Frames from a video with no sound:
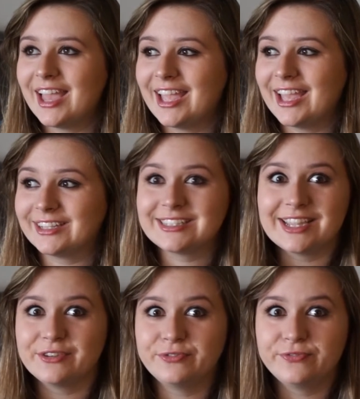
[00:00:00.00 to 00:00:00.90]
And because
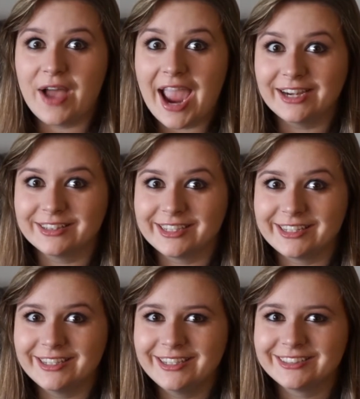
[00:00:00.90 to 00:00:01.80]
like
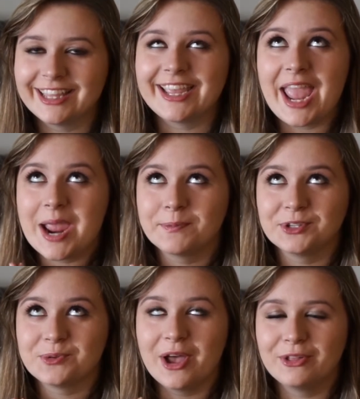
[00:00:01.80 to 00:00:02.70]
finally, like April
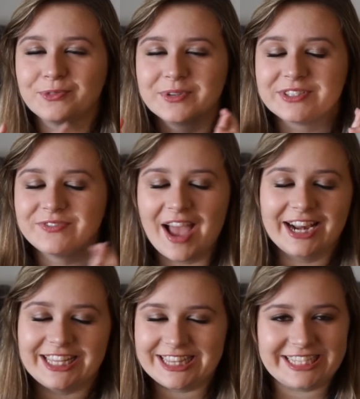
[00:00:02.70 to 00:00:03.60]
12th was
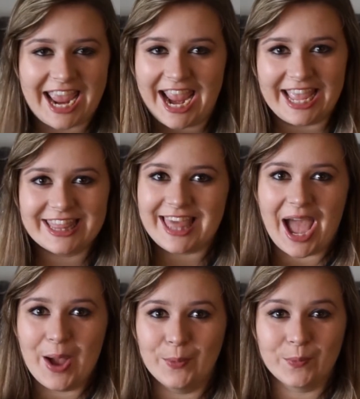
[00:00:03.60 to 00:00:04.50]
finally the day
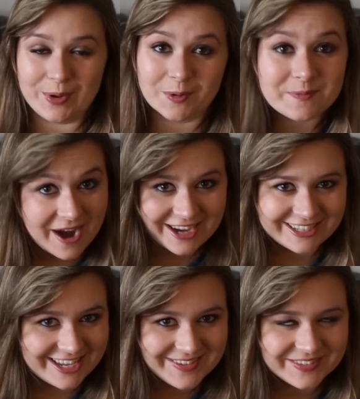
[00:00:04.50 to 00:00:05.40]
that we were
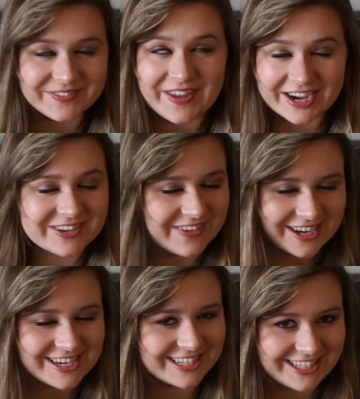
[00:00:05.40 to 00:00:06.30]
pregnant. Very,
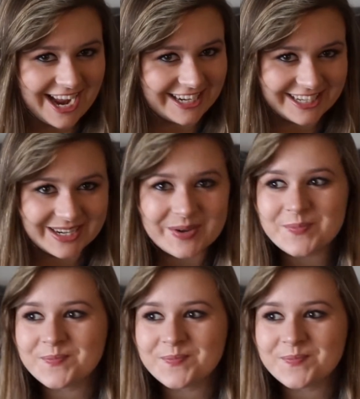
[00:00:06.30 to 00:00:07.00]
very excited.